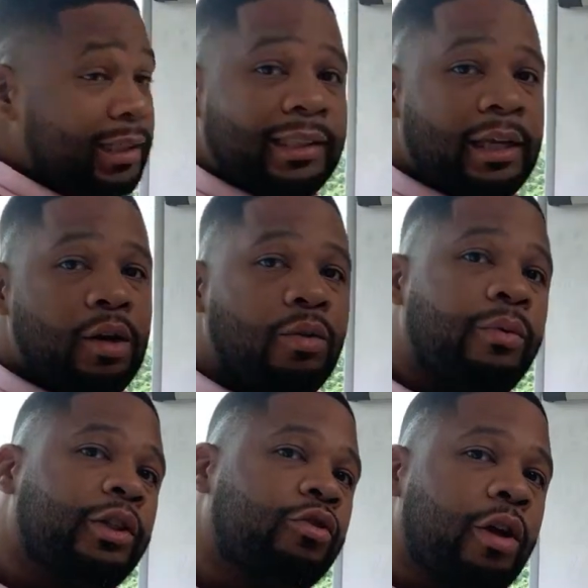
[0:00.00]
It's
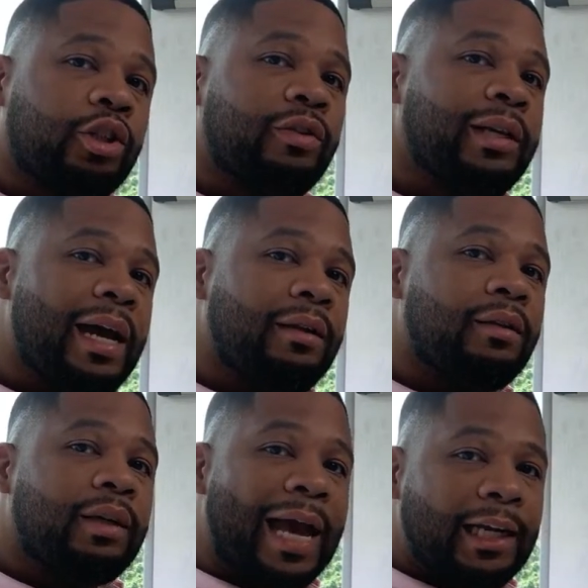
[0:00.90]
still, restructuring
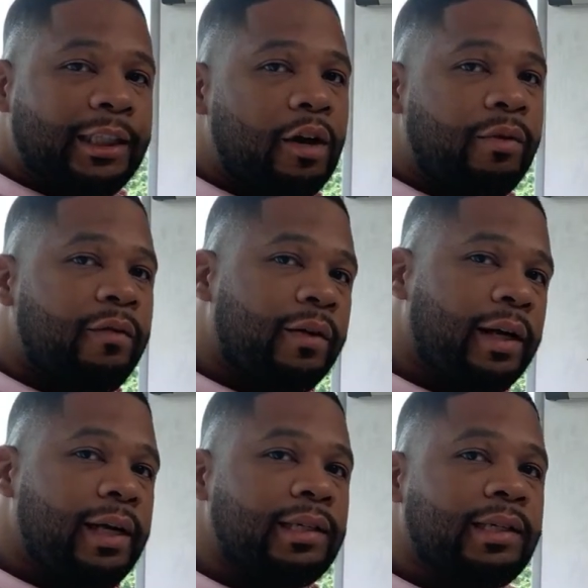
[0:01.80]
that cash out
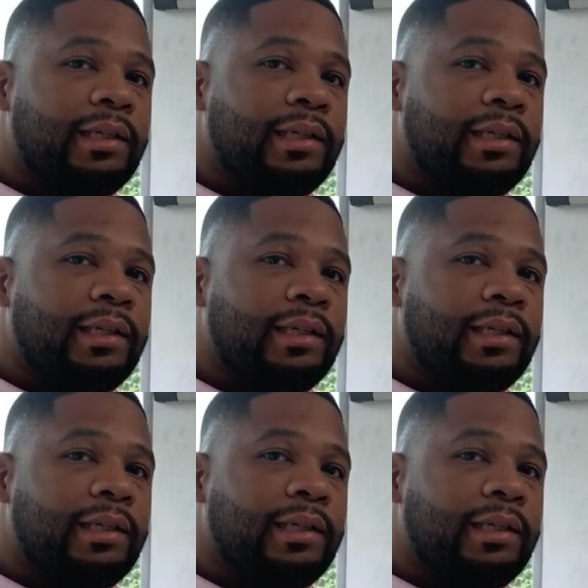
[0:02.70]
refinance.